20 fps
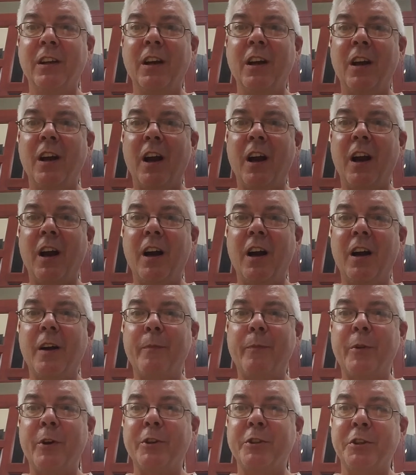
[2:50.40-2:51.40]

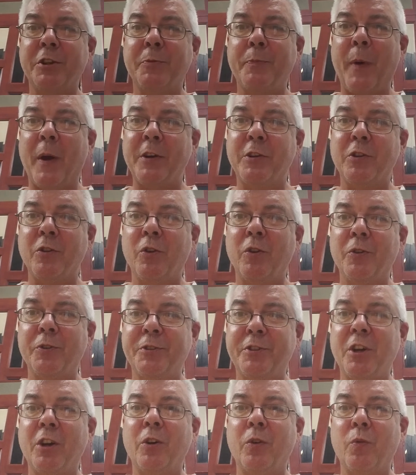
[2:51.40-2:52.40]
There's a special
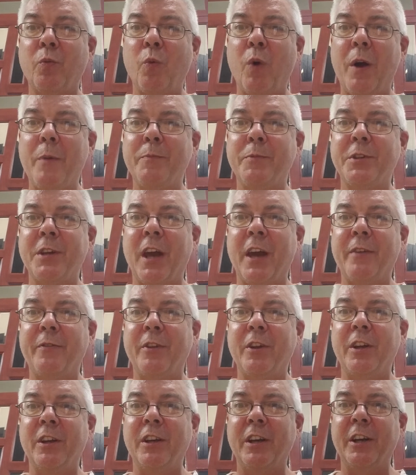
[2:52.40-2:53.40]
certain website
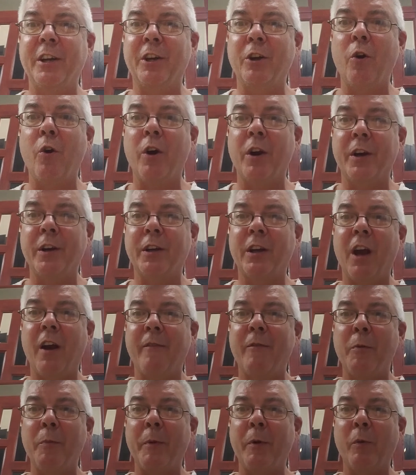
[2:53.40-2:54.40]
that you need to go on, a
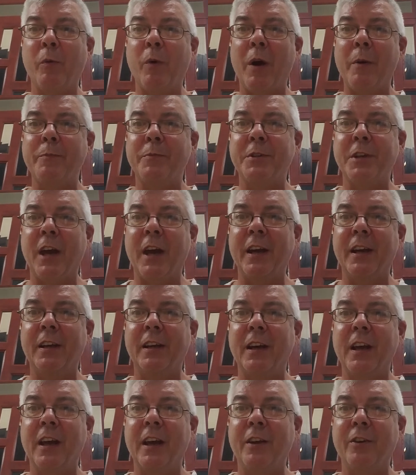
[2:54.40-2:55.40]
government
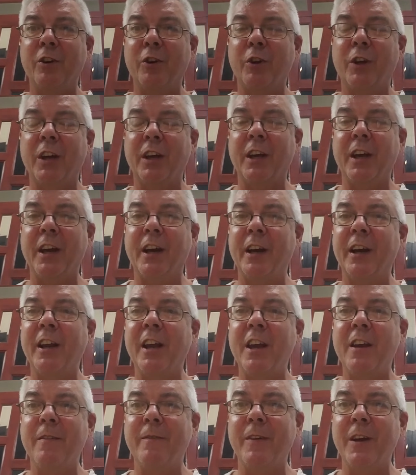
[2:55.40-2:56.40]
website, and you can get an
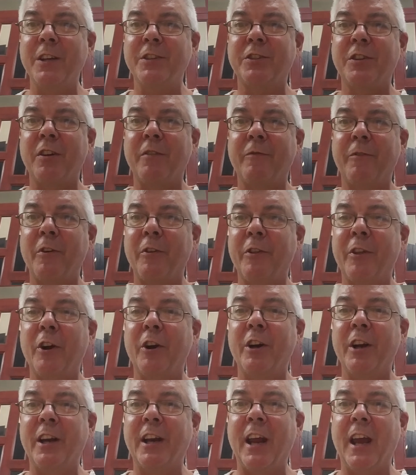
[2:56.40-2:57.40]
e-visa for
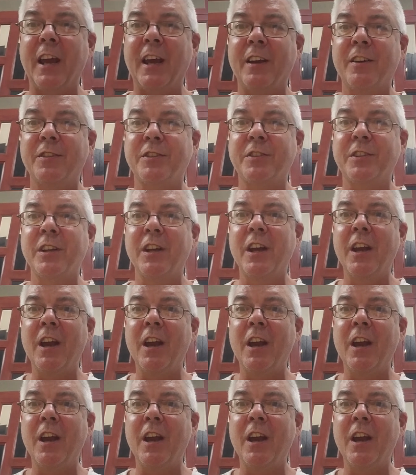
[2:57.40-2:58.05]
30 days,